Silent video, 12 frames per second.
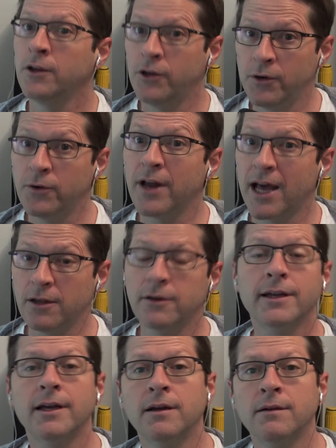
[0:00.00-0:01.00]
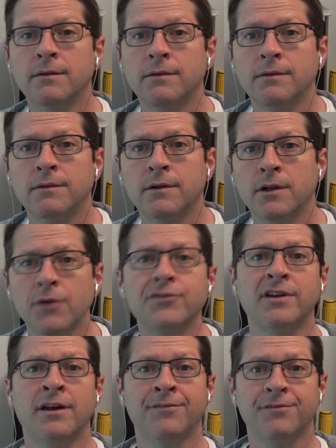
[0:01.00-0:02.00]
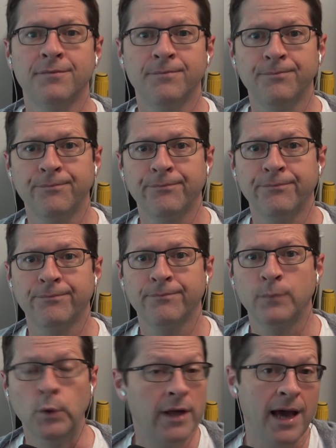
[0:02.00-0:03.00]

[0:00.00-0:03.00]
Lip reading: you're not looking close enough. You're